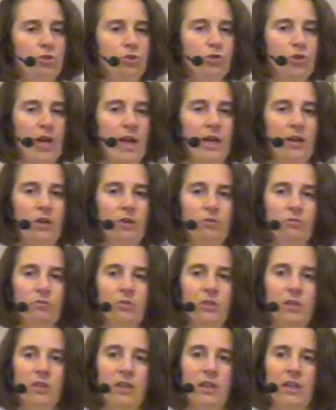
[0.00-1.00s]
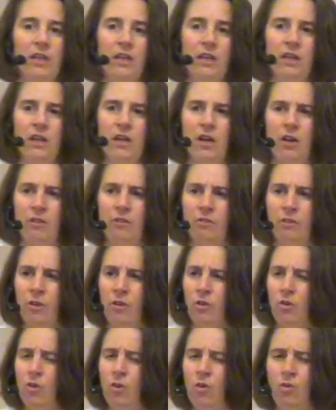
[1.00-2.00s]
Generally,
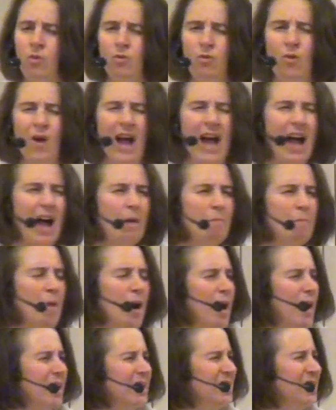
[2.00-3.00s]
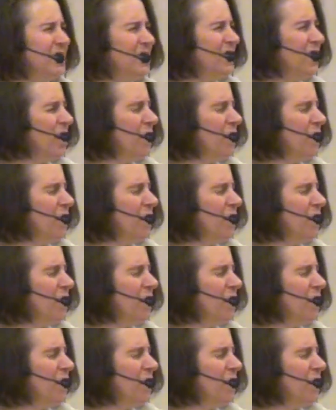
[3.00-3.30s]
the who am I,